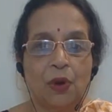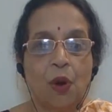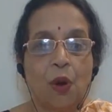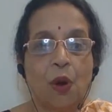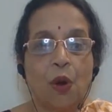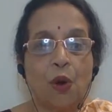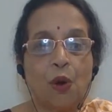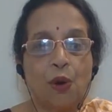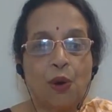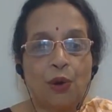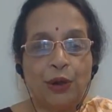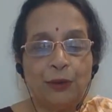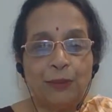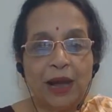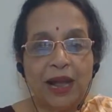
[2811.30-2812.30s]

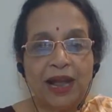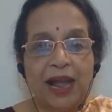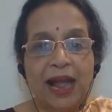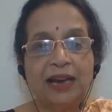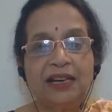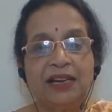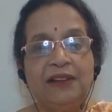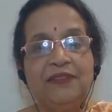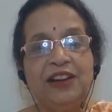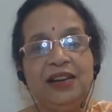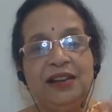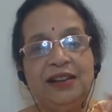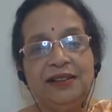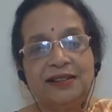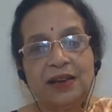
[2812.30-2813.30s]
All my
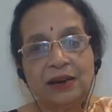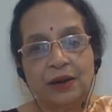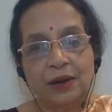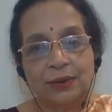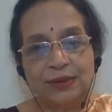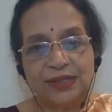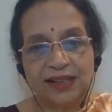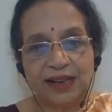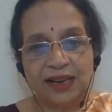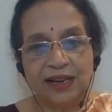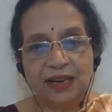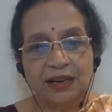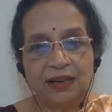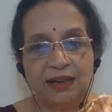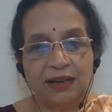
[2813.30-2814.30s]
activities are outside.